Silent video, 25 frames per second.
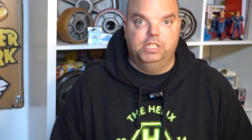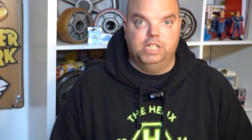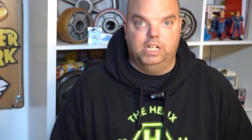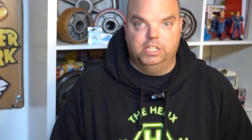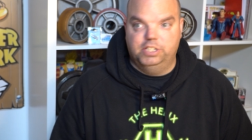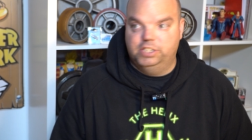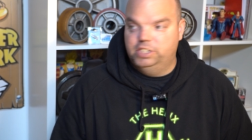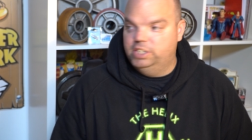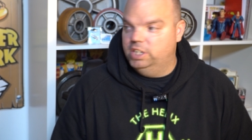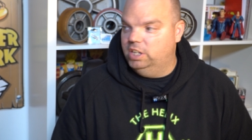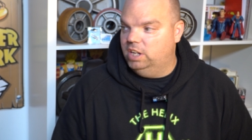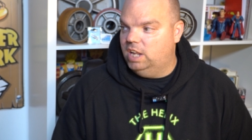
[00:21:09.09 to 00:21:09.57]
I
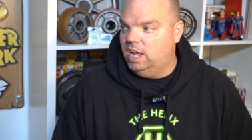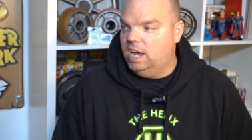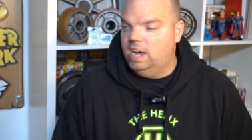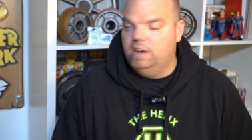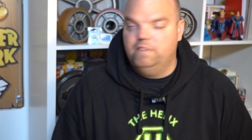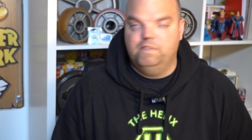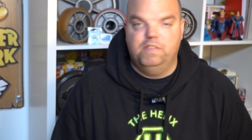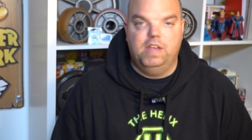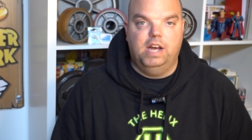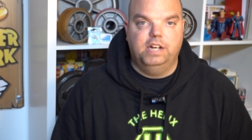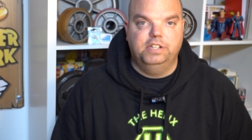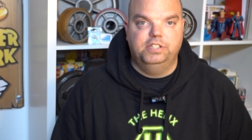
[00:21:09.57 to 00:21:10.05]
still
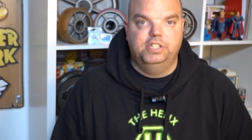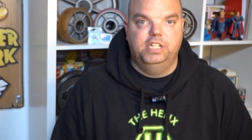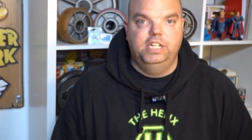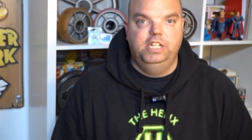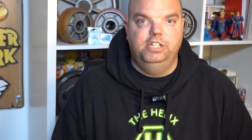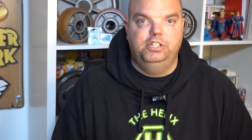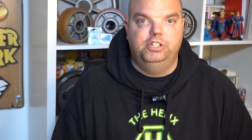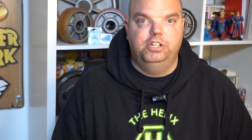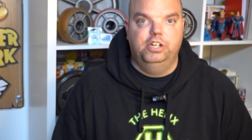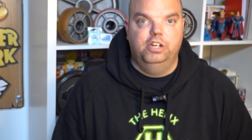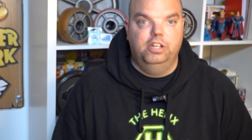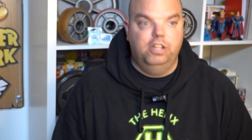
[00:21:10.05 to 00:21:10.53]
have that
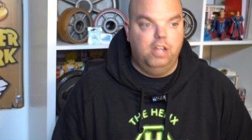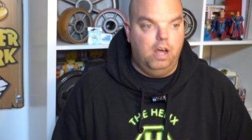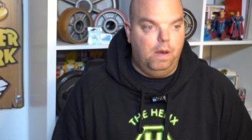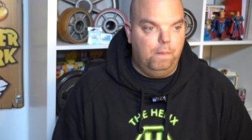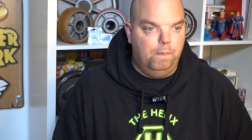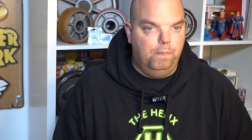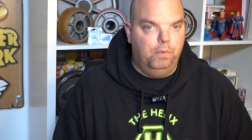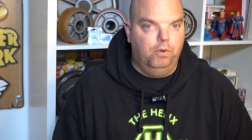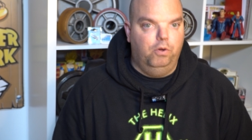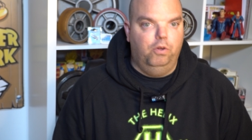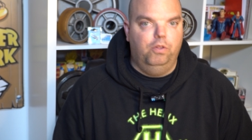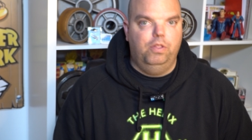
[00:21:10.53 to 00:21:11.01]
t-shirt that I
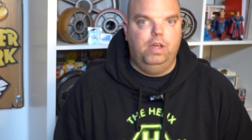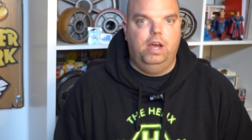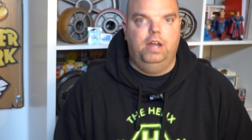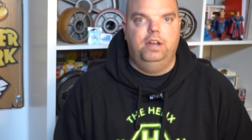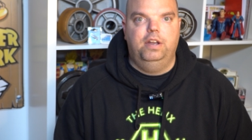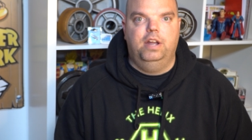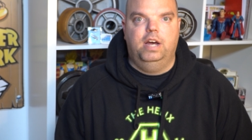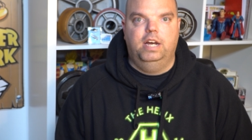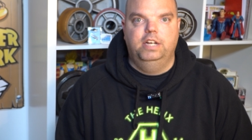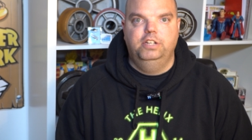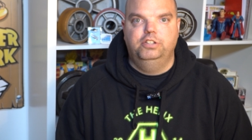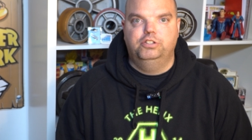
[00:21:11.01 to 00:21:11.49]
bought that
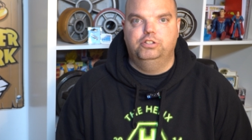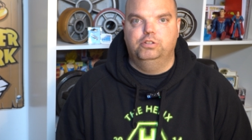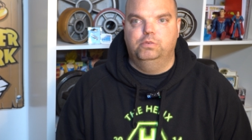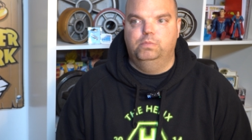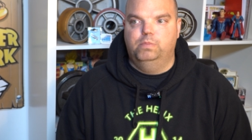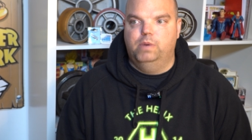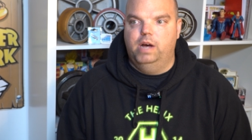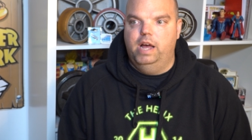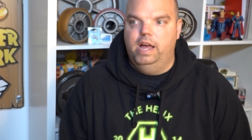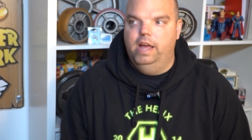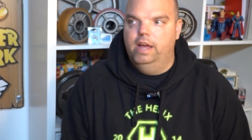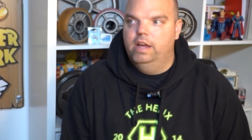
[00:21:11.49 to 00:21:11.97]
night
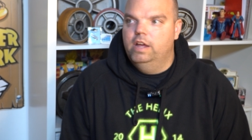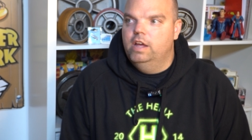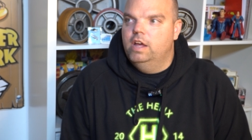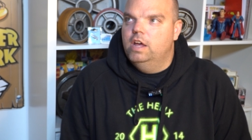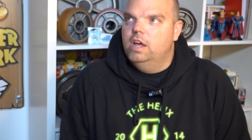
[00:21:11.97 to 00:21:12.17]
somewhere.